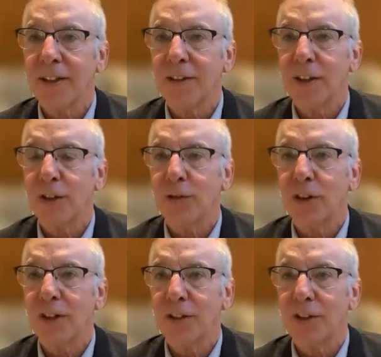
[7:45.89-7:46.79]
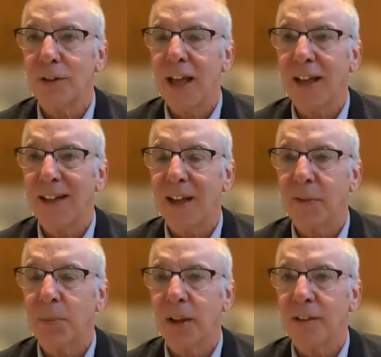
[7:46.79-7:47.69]
continue to run good
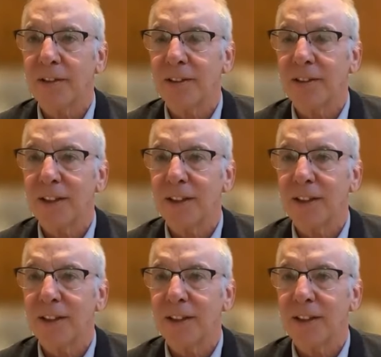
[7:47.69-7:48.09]
economic policies